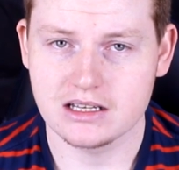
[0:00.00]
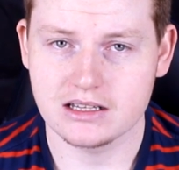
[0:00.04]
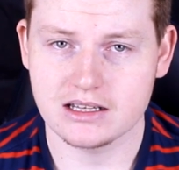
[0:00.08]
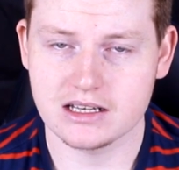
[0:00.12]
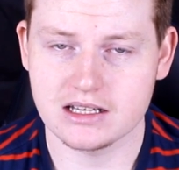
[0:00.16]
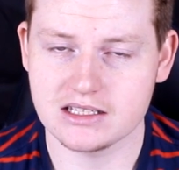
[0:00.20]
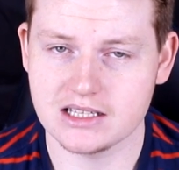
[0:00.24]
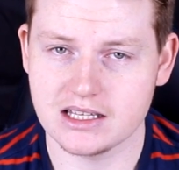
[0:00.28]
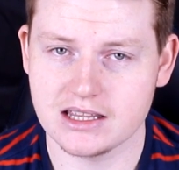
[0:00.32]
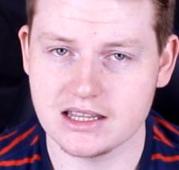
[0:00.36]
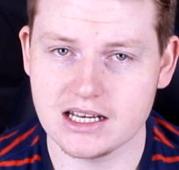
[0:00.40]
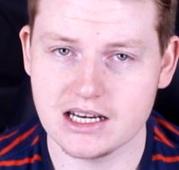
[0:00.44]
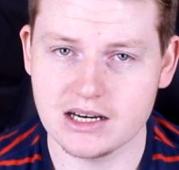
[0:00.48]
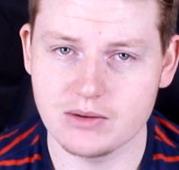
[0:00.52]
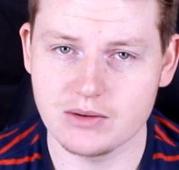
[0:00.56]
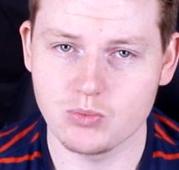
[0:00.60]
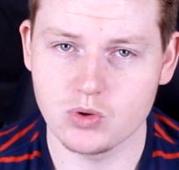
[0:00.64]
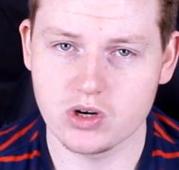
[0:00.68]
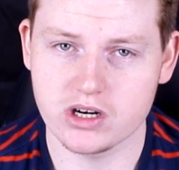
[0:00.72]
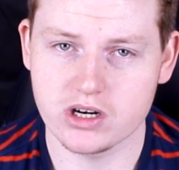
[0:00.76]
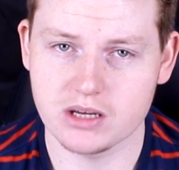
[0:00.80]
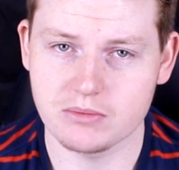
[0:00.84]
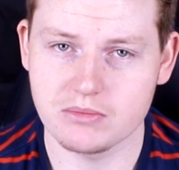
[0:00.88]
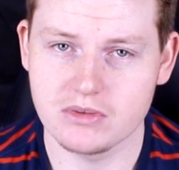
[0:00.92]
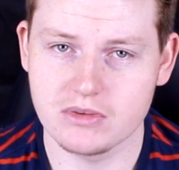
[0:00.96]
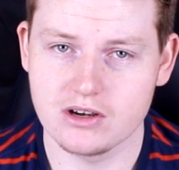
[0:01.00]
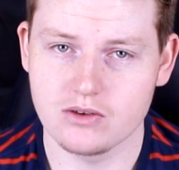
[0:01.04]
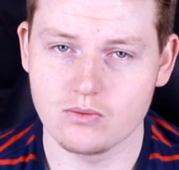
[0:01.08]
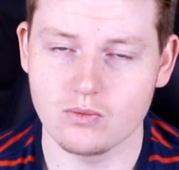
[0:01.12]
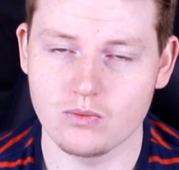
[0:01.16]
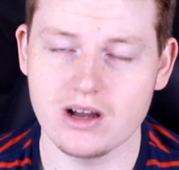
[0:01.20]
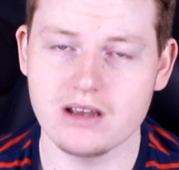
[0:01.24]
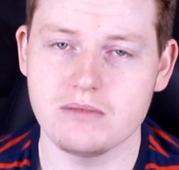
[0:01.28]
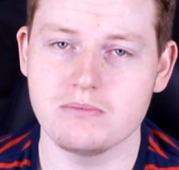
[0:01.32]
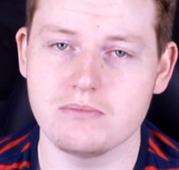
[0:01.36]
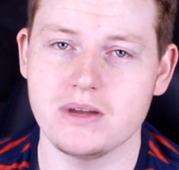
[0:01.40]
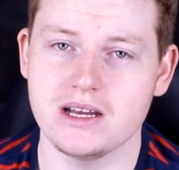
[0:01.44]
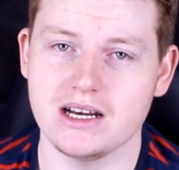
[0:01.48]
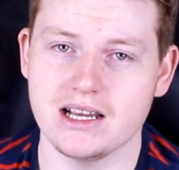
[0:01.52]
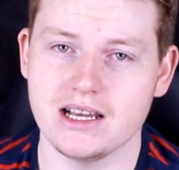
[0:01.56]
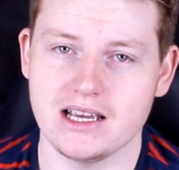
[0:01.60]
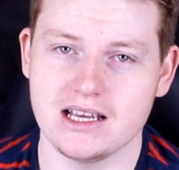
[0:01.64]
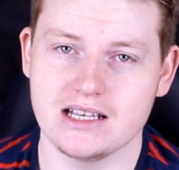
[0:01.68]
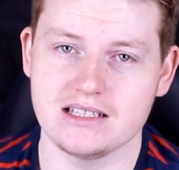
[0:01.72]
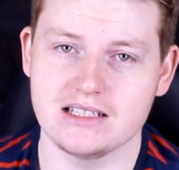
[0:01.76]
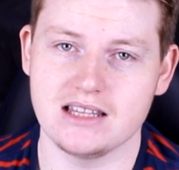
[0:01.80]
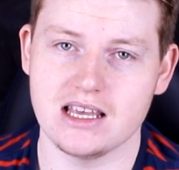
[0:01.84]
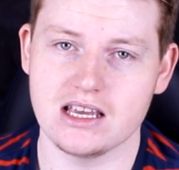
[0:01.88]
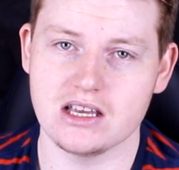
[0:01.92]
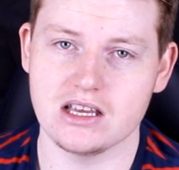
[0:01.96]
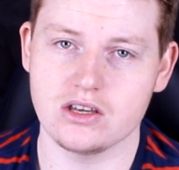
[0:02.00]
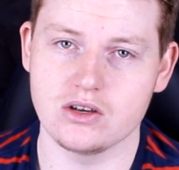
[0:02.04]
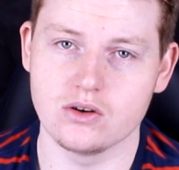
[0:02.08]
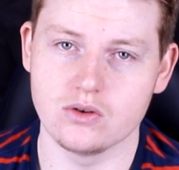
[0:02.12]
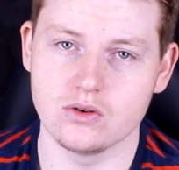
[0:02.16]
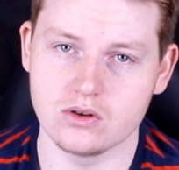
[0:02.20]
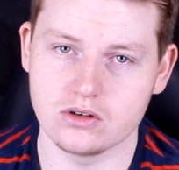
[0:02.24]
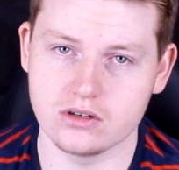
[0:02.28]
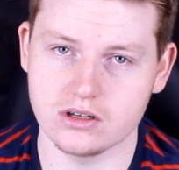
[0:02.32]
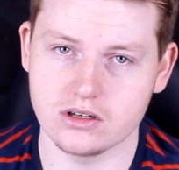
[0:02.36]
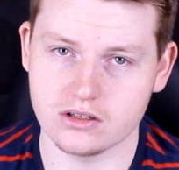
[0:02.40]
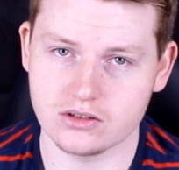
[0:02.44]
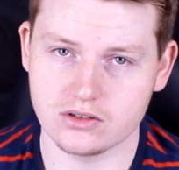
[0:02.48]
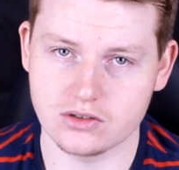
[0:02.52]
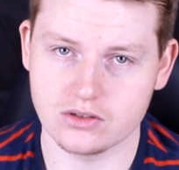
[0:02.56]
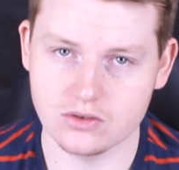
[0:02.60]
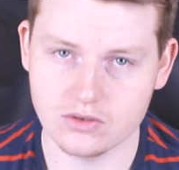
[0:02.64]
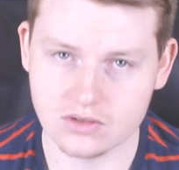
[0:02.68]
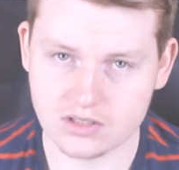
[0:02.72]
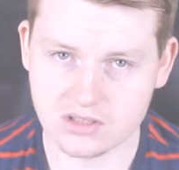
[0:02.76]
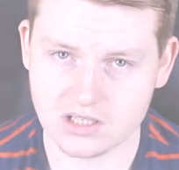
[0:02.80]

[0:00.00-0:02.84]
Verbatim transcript: They said they didn't want him. Wayne Bennett has then gone to